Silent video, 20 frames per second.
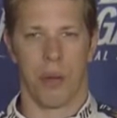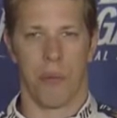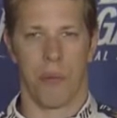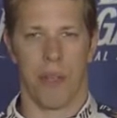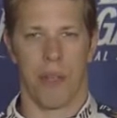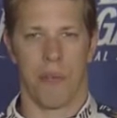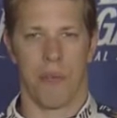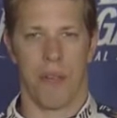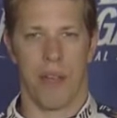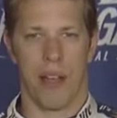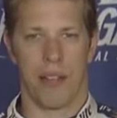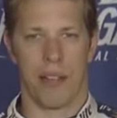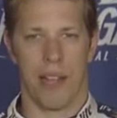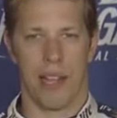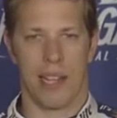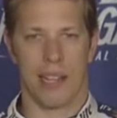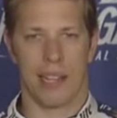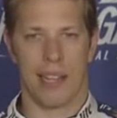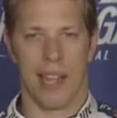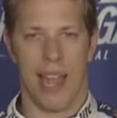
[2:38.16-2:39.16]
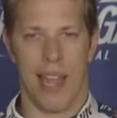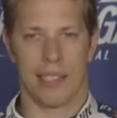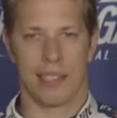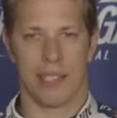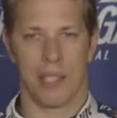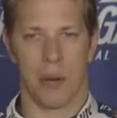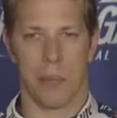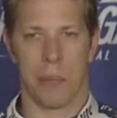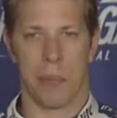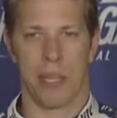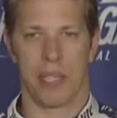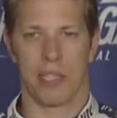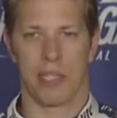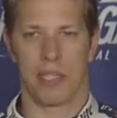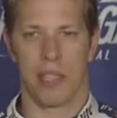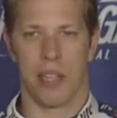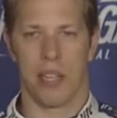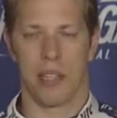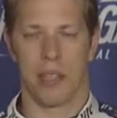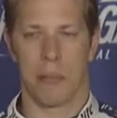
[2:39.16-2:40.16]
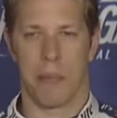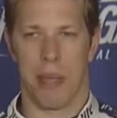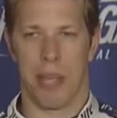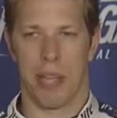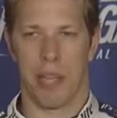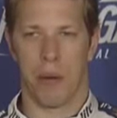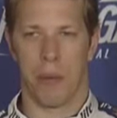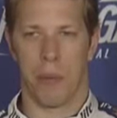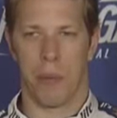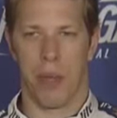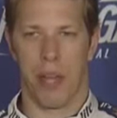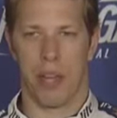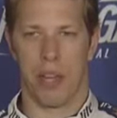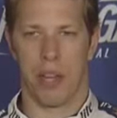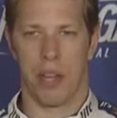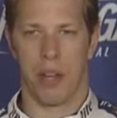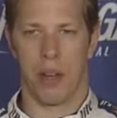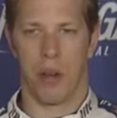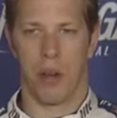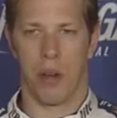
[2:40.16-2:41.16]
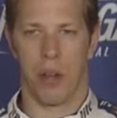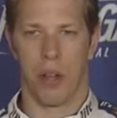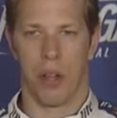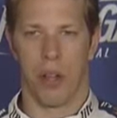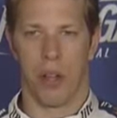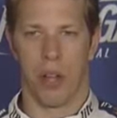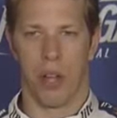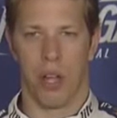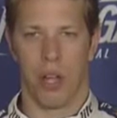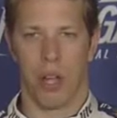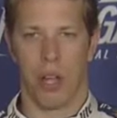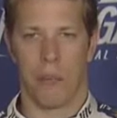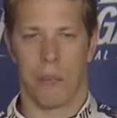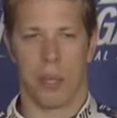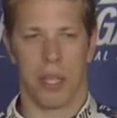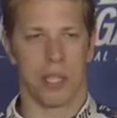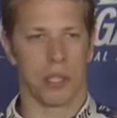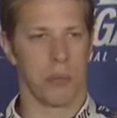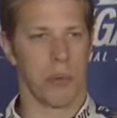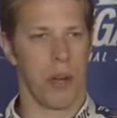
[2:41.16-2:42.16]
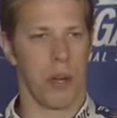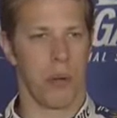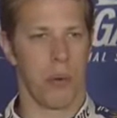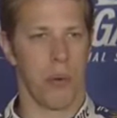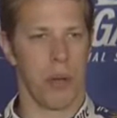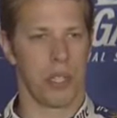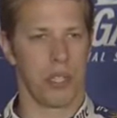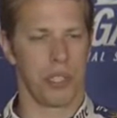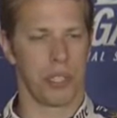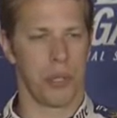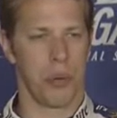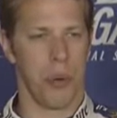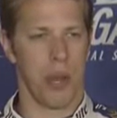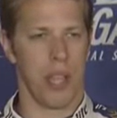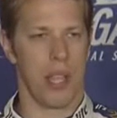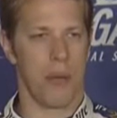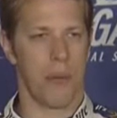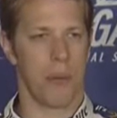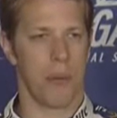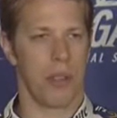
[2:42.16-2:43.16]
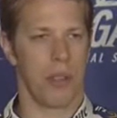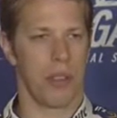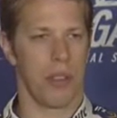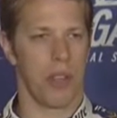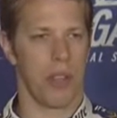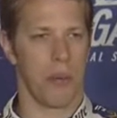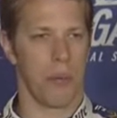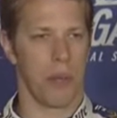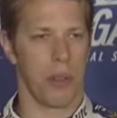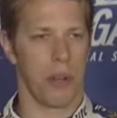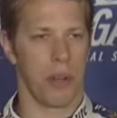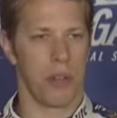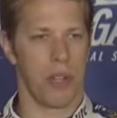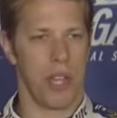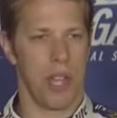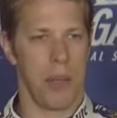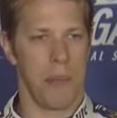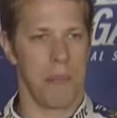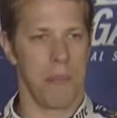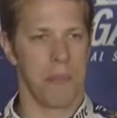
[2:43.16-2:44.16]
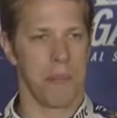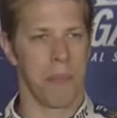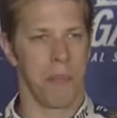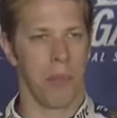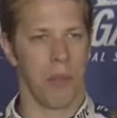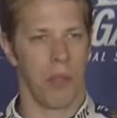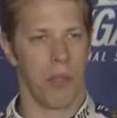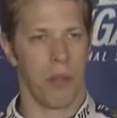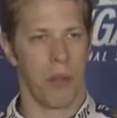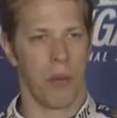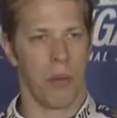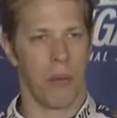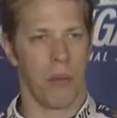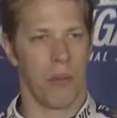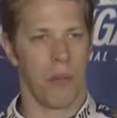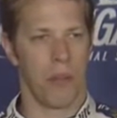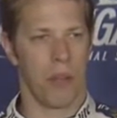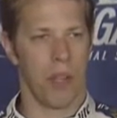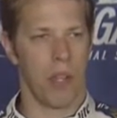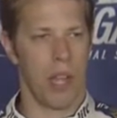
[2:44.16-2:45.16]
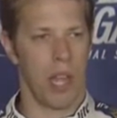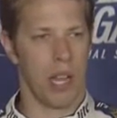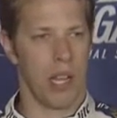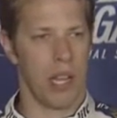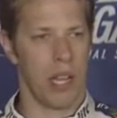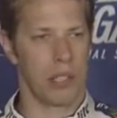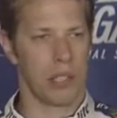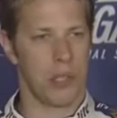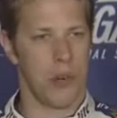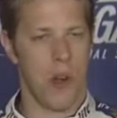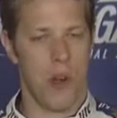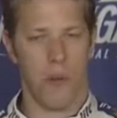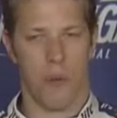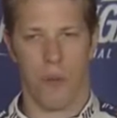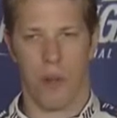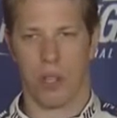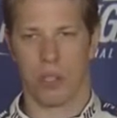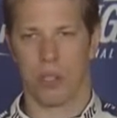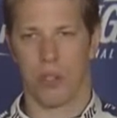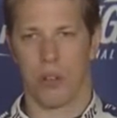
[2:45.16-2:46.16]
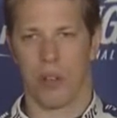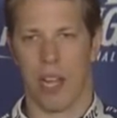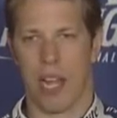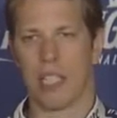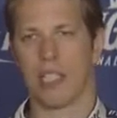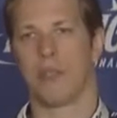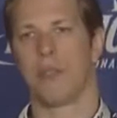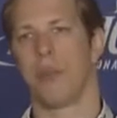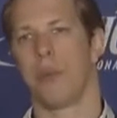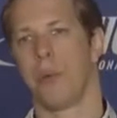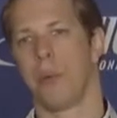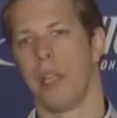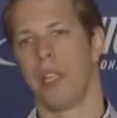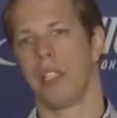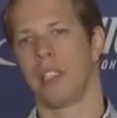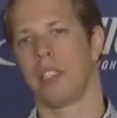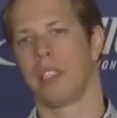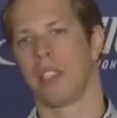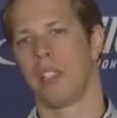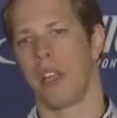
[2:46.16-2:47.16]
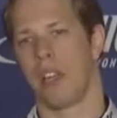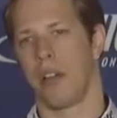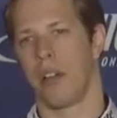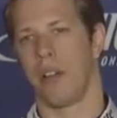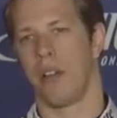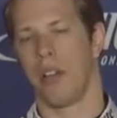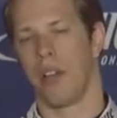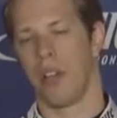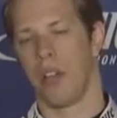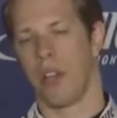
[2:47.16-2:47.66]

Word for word: we can find that last little piece to, to make it a win here uh, because we're on quite a streak with with our team. We've uh, had a lot of strong runs over the last few weeks, uh,